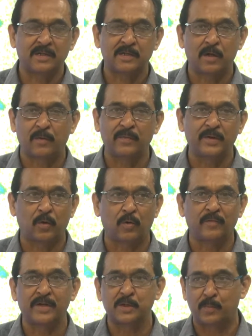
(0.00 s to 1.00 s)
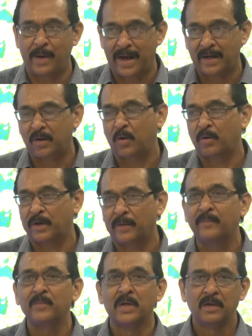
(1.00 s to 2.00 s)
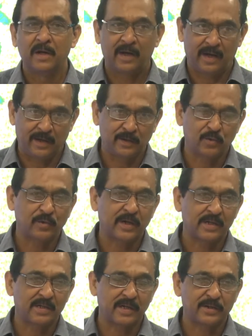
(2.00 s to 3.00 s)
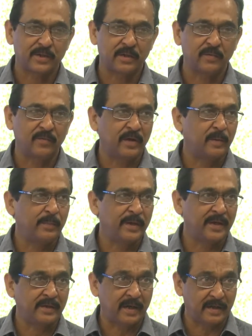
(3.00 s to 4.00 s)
That is how we always bank on him, and today's session will be an